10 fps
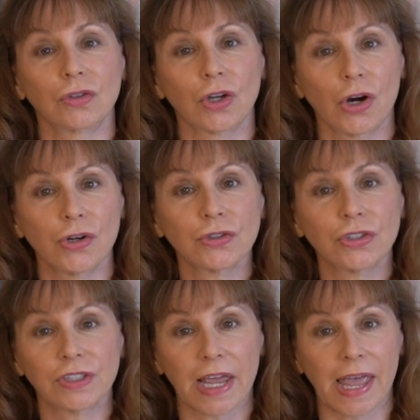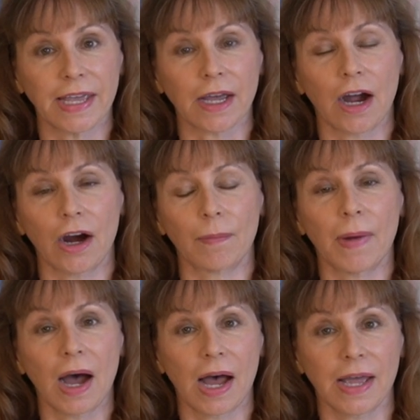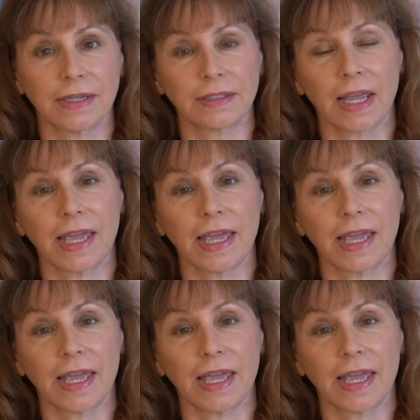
learn to take our mind